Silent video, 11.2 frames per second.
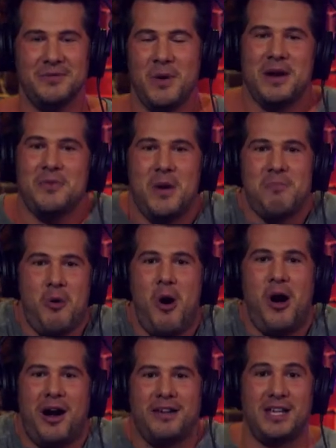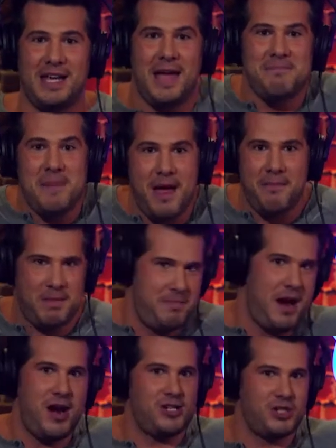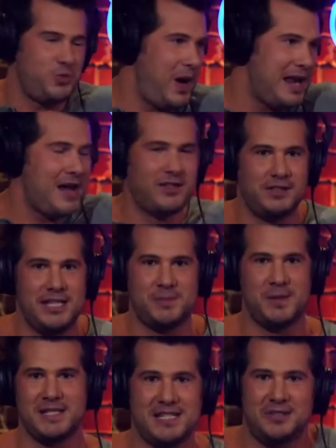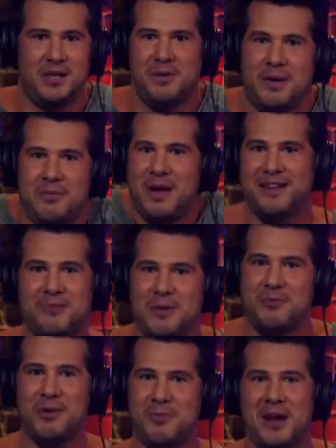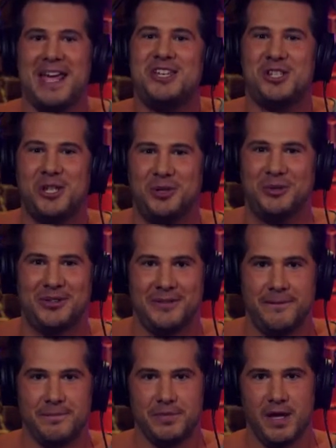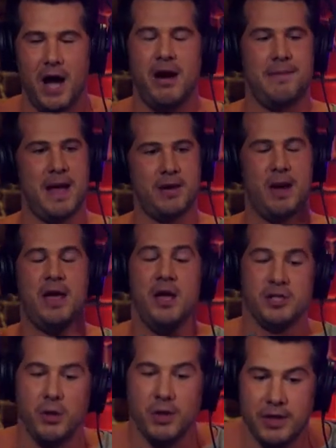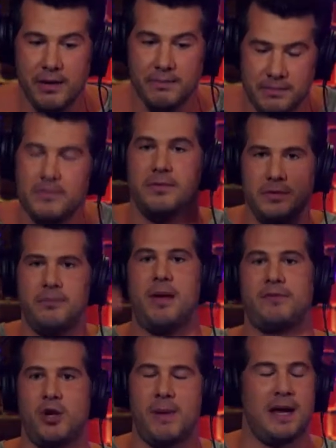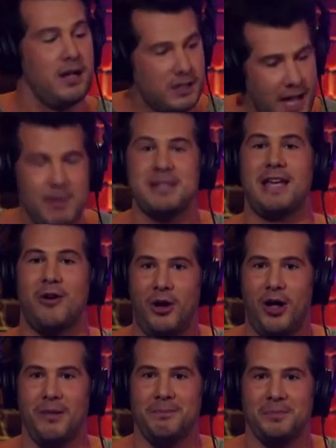What more? You get marriage is way down the list because that's a lot. Like what issues? All right. Anyway, so we have to go back. Climate town hall.